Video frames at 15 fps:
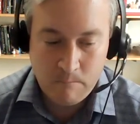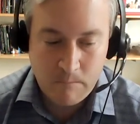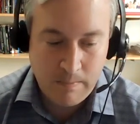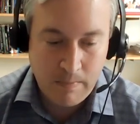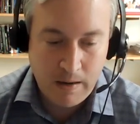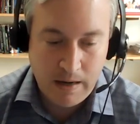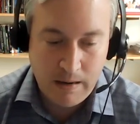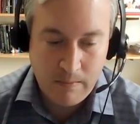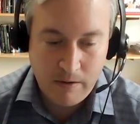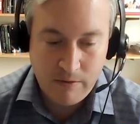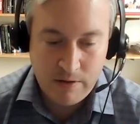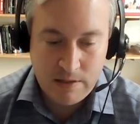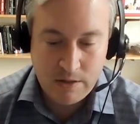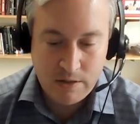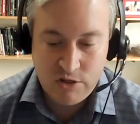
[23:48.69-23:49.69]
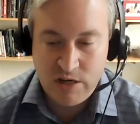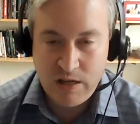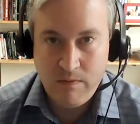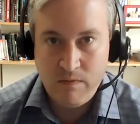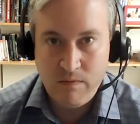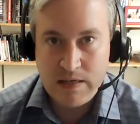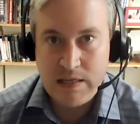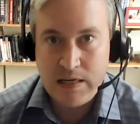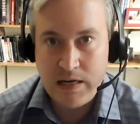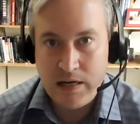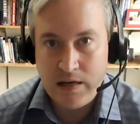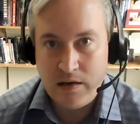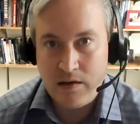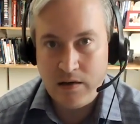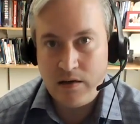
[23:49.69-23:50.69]
my and my research team
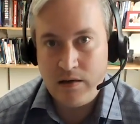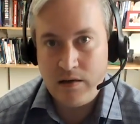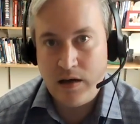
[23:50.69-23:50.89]
visiting